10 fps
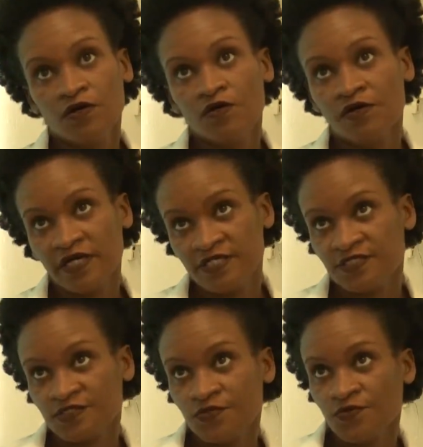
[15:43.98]
Okay,
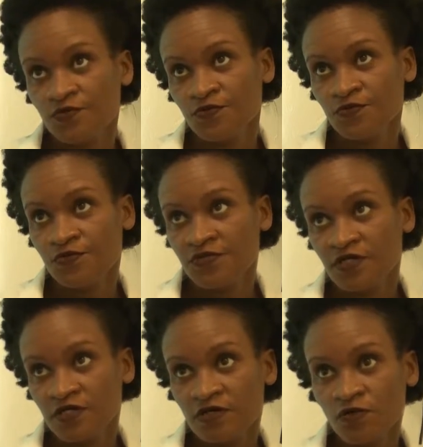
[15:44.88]
so
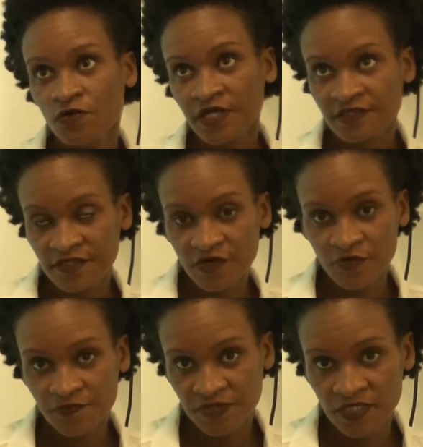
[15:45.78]
the colon
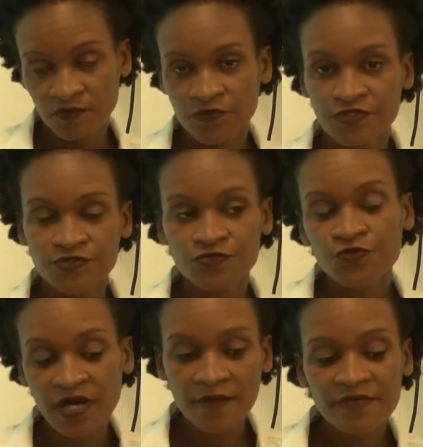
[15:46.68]
therapy, you
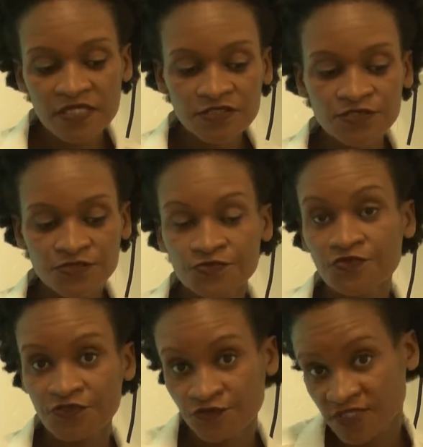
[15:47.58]
come in to do
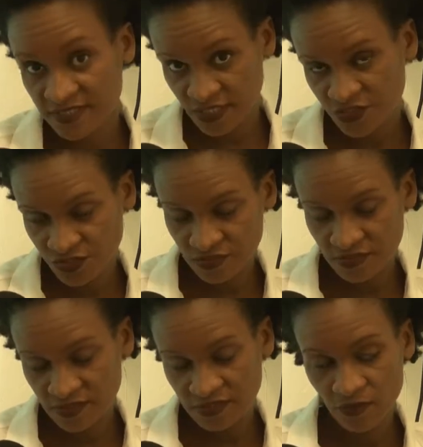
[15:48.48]
3
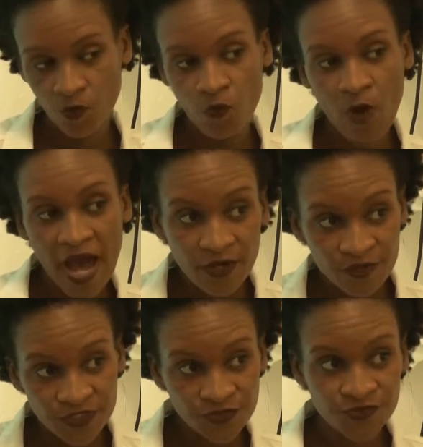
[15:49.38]
sessions. Why
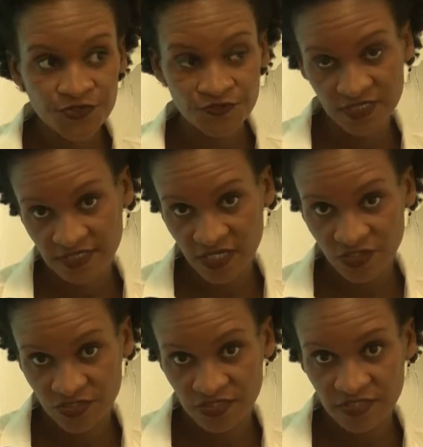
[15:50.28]
we choose 3
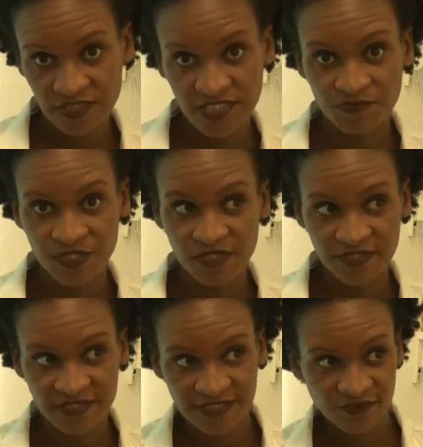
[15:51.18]
sessions is
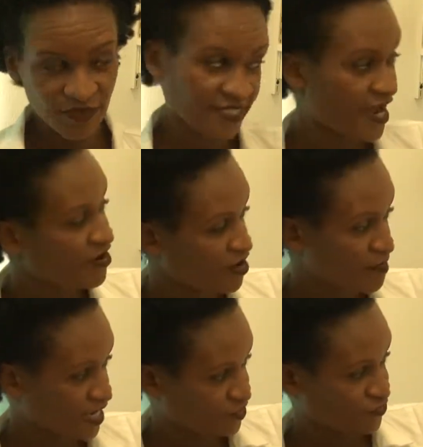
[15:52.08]
because on my
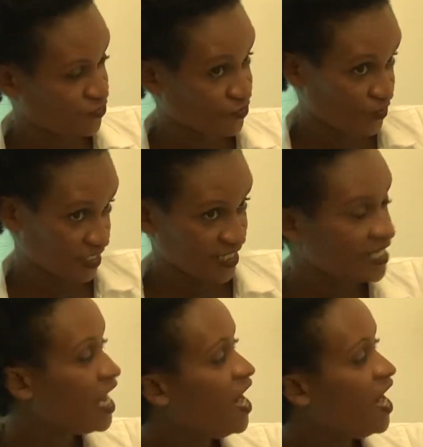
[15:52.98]
diagram I can show you quickly.